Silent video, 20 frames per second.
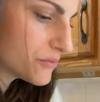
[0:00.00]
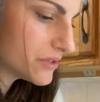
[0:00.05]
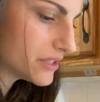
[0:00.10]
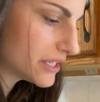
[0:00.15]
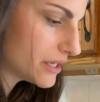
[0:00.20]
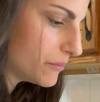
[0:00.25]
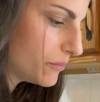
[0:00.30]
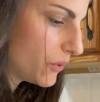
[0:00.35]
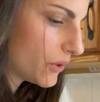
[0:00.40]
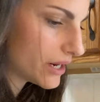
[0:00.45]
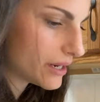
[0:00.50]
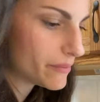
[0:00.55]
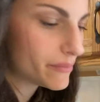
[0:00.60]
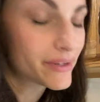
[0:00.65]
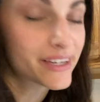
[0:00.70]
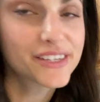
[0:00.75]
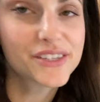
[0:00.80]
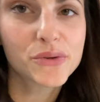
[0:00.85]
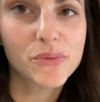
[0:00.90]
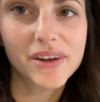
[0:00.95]
really important
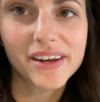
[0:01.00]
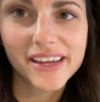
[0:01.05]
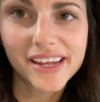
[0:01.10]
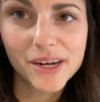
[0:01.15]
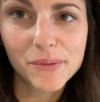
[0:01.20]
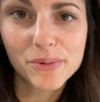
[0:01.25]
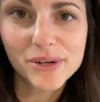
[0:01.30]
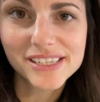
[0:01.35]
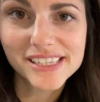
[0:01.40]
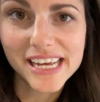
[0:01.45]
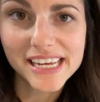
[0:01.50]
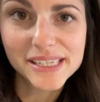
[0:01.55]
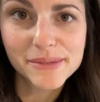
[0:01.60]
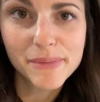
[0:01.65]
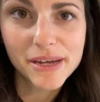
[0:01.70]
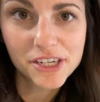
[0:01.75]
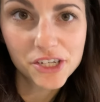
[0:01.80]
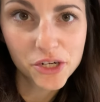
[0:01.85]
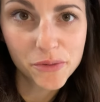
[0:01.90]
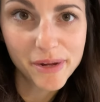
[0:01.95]
because you want to get a precise
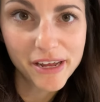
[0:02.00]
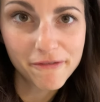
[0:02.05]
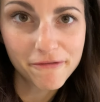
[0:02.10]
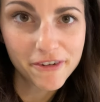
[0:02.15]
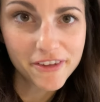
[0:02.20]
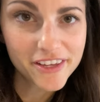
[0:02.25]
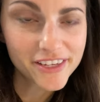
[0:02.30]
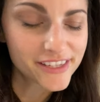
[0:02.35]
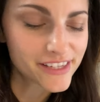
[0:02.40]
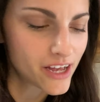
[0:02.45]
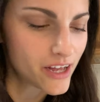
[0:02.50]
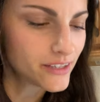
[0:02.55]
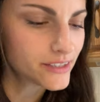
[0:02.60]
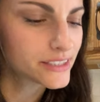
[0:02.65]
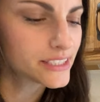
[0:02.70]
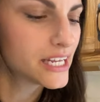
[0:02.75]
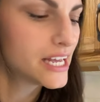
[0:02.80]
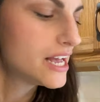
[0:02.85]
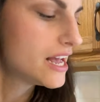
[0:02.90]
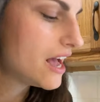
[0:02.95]
measurement for the
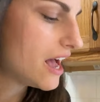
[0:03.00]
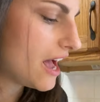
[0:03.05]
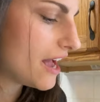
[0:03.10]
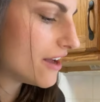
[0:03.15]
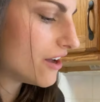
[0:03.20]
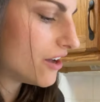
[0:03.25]
salt. I